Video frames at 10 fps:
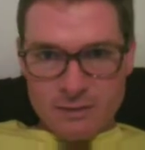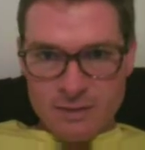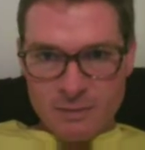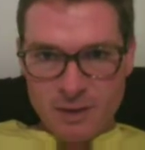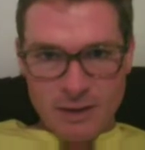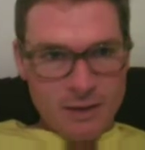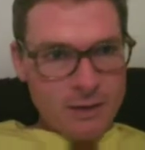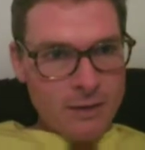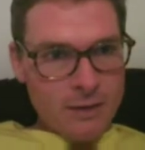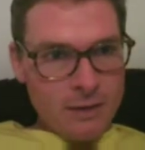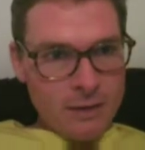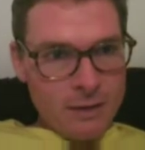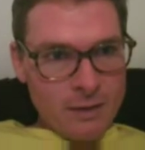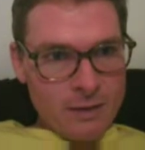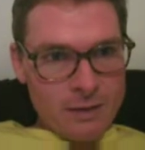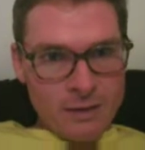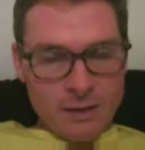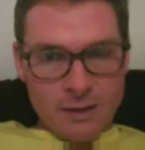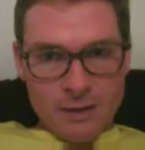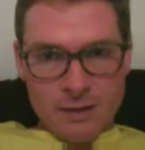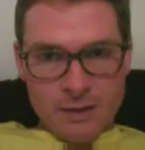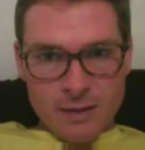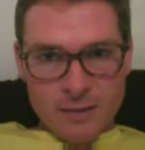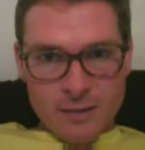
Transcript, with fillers: to me. And uh,